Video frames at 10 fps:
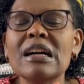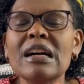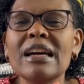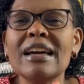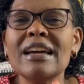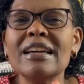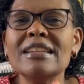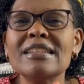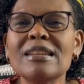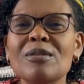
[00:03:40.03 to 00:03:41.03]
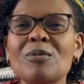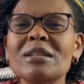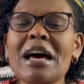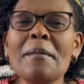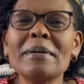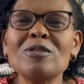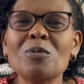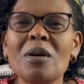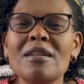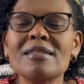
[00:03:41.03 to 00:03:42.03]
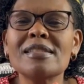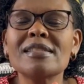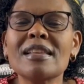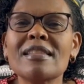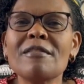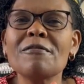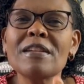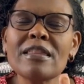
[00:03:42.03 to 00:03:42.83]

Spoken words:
And what happened was the